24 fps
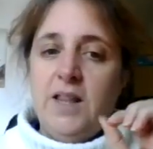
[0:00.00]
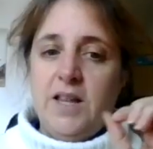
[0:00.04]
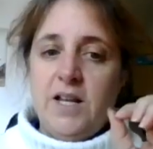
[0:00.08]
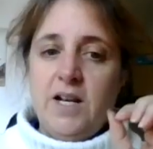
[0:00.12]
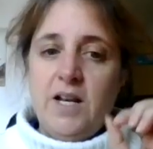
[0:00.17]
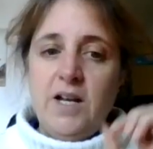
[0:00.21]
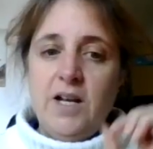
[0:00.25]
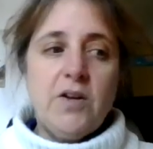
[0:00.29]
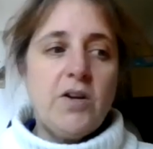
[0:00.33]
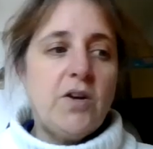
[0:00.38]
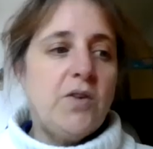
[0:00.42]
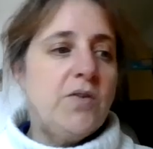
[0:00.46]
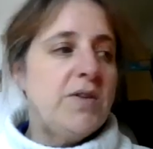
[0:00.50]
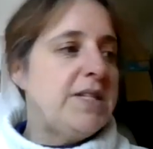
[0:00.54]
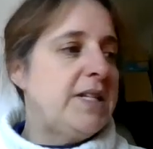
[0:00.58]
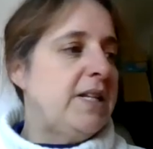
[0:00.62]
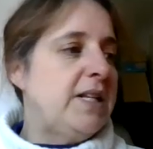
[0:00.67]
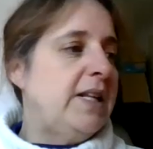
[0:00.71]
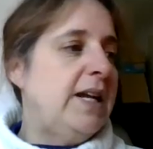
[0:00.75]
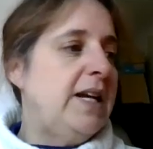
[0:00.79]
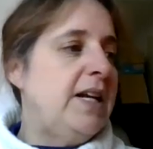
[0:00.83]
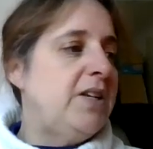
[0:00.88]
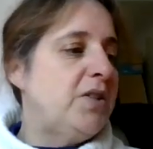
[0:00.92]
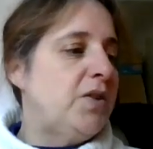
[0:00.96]
The logo is
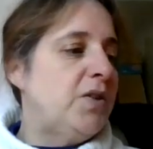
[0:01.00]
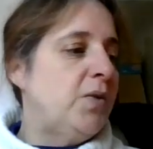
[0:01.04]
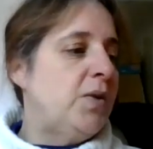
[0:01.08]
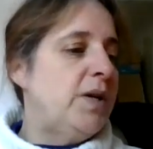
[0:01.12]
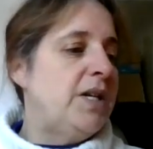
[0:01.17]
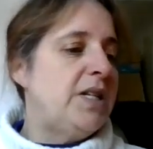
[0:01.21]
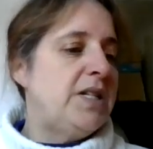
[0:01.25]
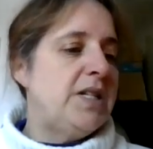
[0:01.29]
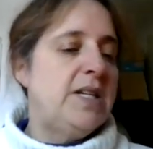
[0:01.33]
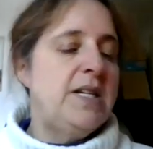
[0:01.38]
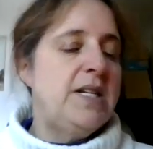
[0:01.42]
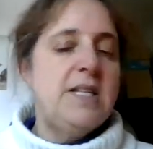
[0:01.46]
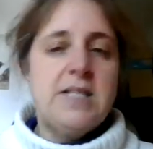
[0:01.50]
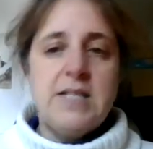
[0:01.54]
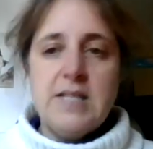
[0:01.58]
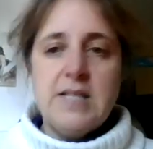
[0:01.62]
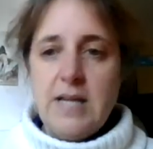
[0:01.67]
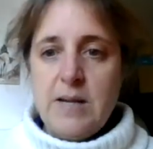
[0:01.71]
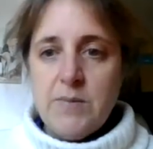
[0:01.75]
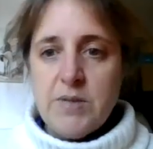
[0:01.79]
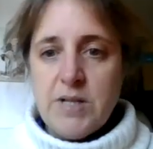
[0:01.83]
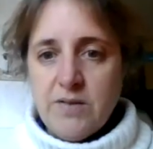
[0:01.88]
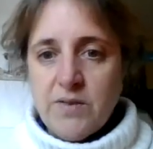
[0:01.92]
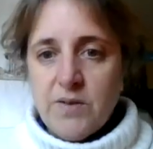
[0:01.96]
an angel, which is
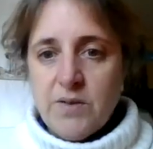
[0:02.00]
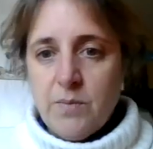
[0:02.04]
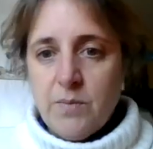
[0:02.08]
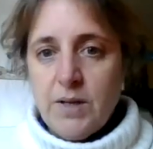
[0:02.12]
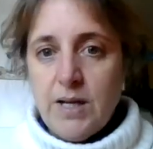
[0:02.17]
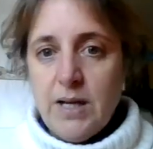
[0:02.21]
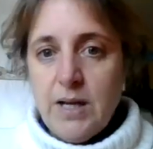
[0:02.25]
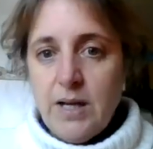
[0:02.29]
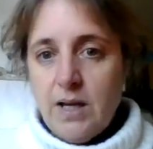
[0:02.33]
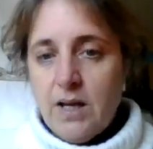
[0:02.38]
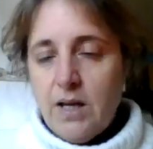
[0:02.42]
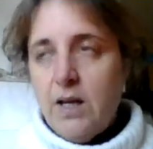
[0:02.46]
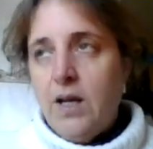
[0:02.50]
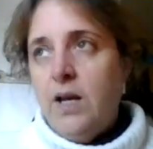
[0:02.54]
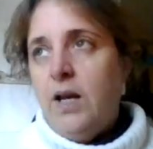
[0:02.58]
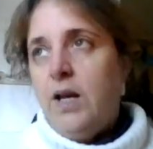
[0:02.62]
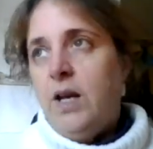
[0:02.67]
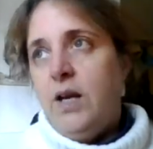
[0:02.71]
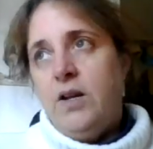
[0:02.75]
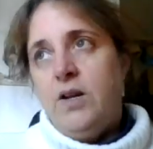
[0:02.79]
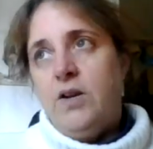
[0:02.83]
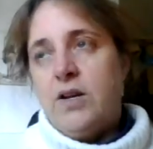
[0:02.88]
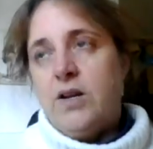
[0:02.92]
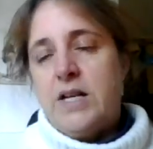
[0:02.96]
named after my
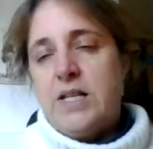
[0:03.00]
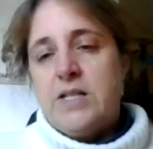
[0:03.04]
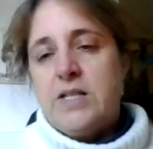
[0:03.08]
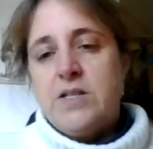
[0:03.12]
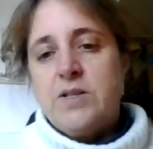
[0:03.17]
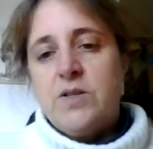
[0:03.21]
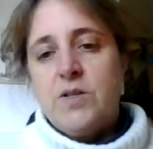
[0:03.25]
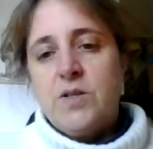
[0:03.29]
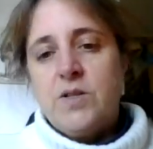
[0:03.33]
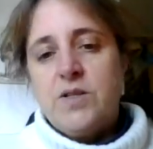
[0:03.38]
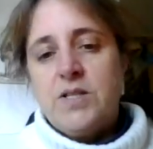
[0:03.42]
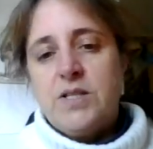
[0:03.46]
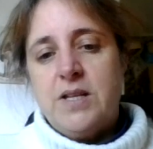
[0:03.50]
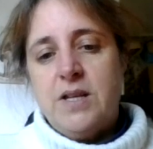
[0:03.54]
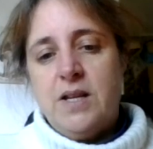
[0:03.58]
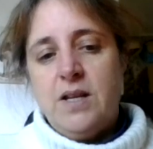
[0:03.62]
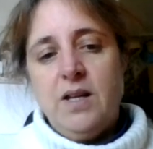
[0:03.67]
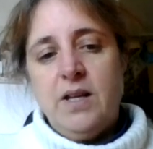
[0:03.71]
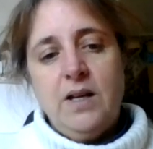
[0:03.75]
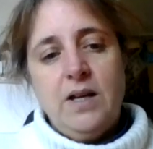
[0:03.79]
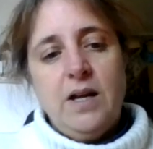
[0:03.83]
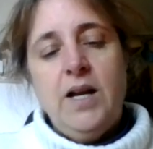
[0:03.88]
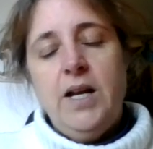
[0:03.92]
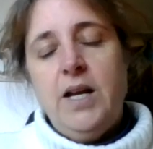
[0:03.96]
youngest
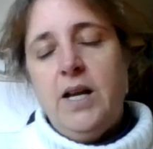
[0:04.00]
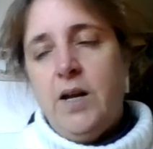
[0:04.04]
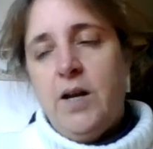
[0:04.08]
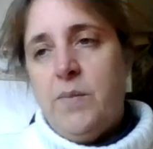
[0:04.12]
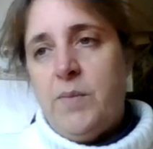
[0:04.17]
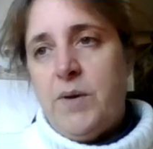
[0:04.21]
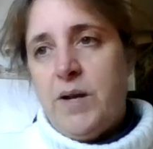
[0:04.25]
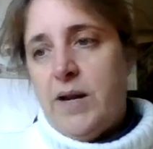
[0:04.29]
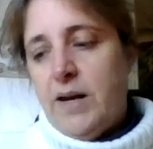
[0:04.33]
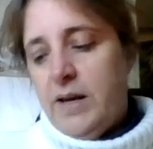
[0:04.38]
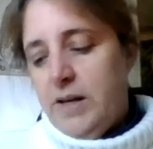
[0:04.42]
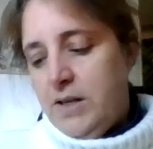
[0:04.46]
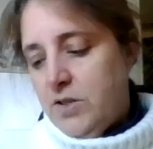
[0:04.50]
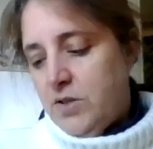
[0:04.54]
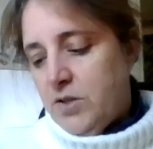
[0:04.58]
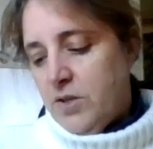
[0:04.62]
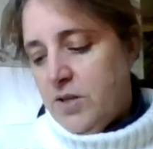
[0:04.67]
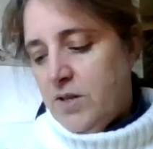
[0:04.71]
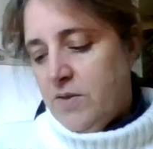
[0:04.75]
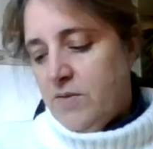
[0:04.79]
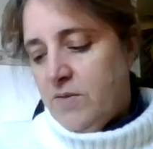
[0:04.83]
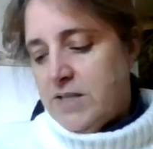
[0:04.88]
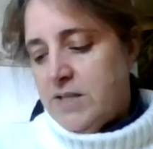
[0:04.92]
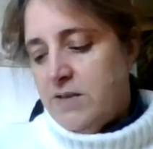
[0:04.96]
daughter. I hope you
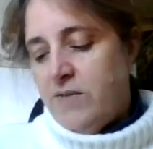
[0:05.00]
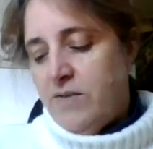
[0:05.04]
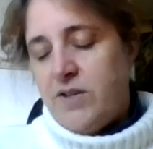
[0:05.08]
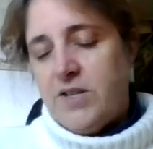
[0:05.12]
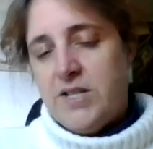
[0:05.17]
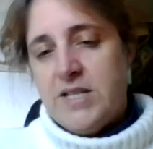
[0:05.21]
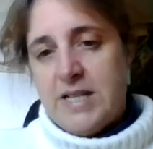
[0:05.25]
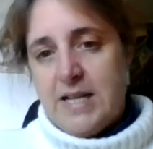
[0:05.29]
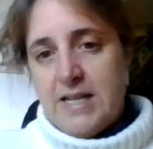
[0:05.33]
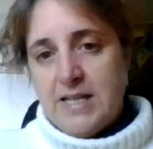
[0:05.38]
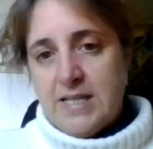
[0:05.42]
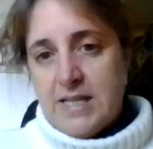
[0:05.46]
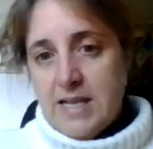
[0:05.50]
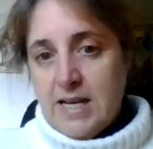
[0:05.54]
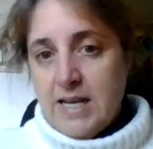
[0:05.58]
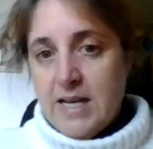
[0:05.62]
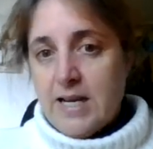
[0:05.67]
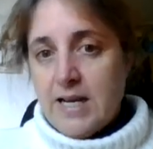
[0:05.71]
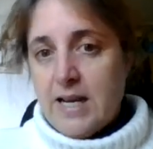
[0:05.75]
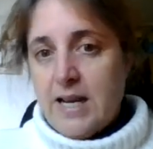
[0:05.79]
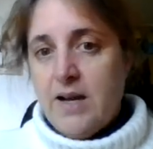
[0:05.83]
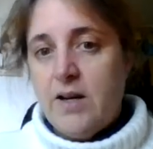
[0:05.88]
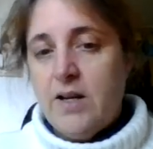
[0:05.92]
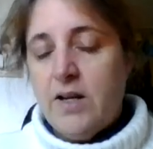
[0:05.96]
enjoy the rest of your day.
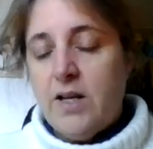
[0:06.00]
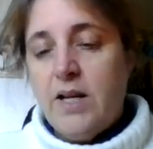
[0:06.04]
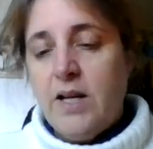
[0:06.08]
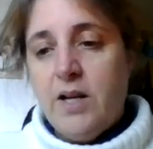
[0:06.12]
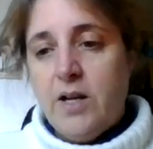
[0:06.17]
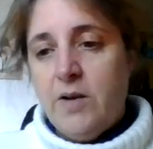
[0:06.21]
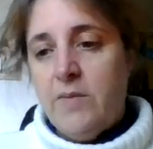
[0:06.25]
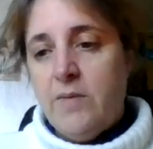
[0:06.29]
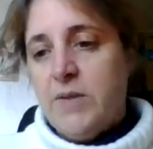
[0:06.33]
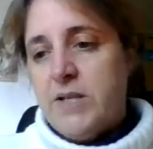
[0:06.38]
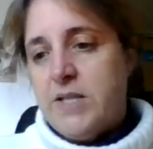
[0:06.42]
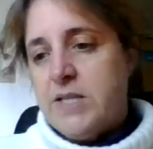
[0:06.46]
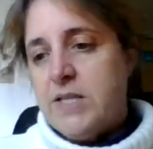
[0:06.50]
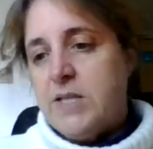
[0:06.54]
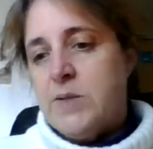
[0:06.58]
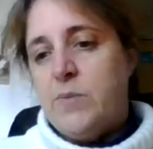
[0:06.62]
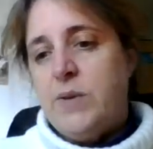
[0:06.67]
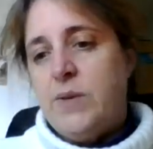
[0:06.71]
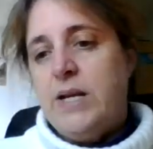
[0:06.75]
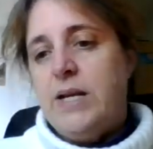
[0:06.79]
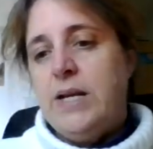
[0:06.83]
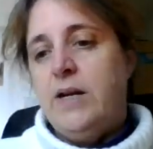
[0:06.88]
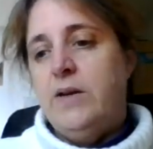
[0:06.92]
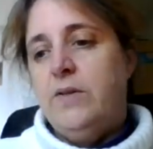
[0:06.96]
Take care, and I hope this has
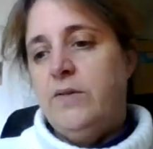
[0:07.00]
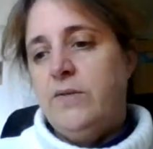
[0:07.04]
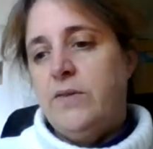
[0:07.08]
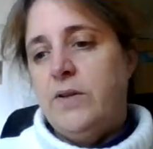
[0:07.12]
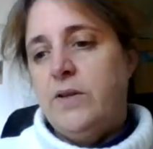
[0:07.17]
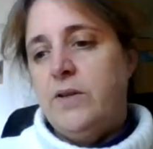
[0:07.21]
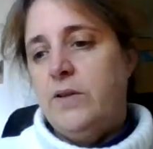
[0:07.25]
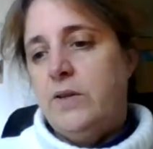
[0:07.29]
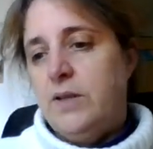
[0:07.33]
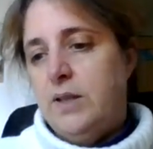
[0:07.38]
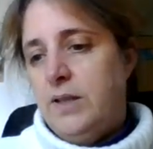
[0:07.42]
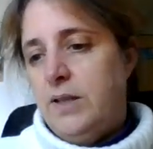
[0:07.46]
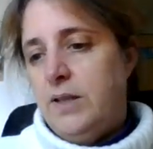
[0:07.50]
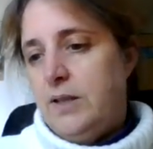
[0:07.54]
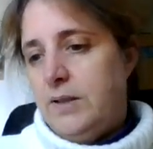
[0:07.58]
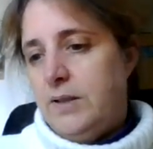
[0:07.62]
been helpful.